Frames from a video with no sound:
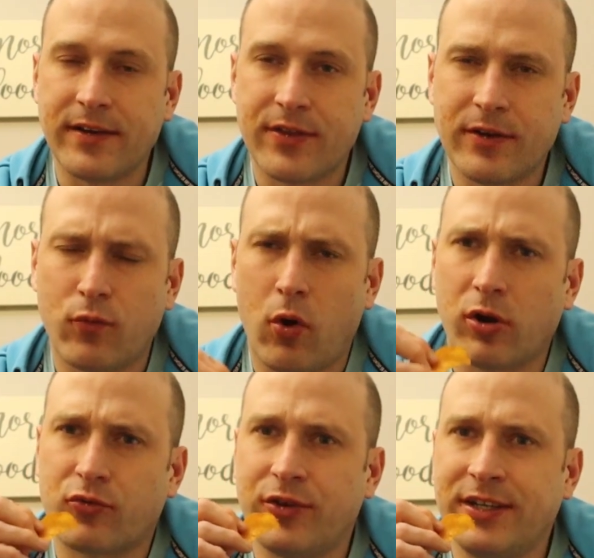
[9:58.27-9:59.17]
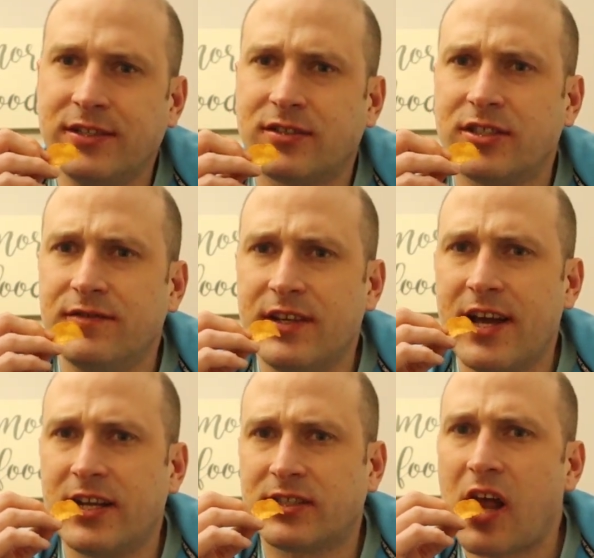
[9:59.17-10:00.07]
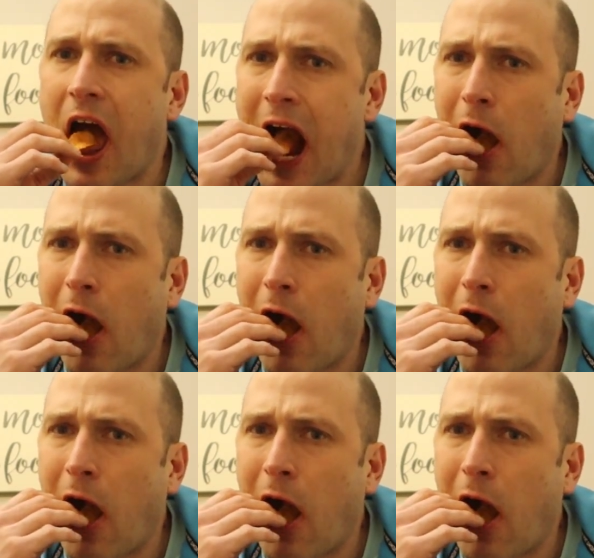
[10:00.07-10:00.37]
anything. Walgreens, CVS.